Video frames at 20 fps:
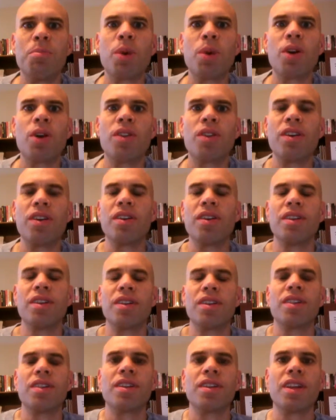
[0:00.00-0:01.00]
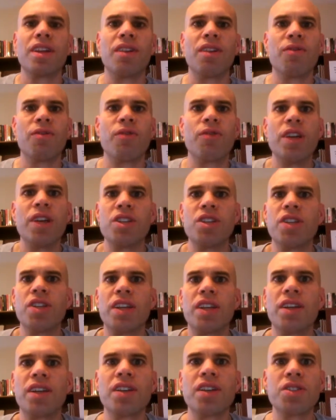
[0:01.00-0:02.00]
put all the little
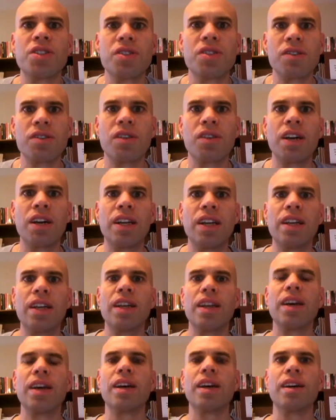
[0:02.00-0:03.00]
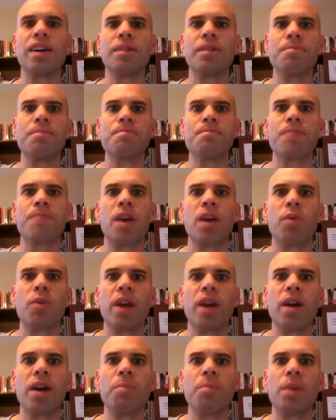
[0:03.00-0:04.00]
finishing touches on. I
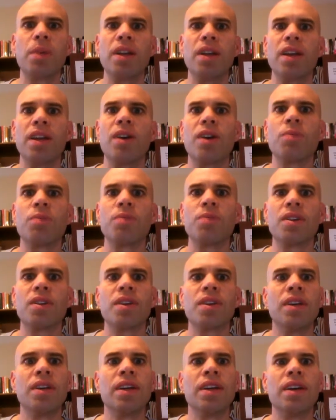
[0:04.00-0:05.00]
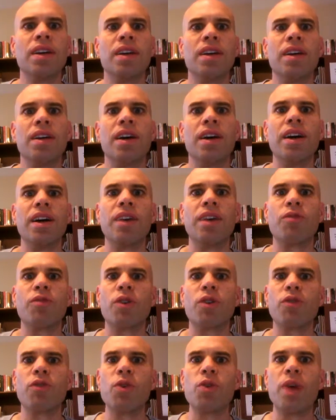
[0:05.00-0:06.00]
went up and helped
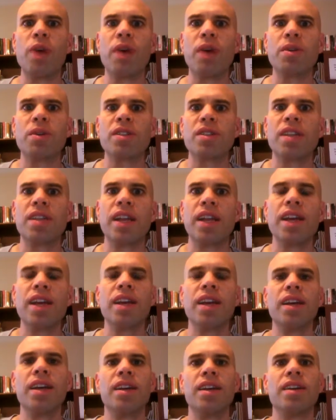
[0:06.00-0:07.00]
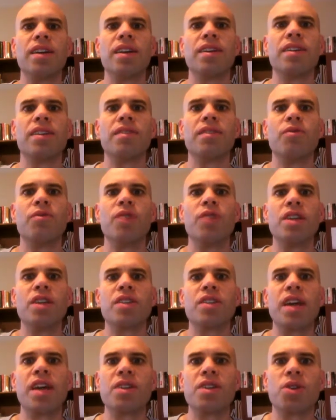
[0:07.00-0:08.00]
for a few hours today,
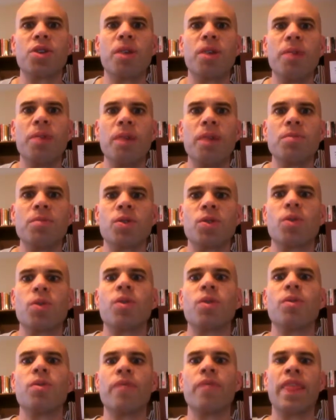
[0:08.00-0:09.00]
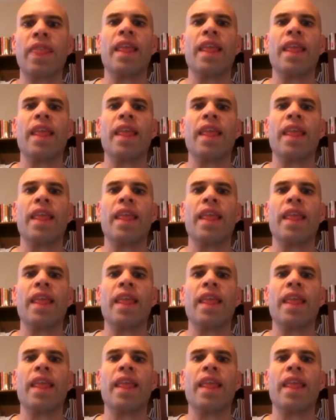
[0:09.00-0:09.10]
finish that job up. So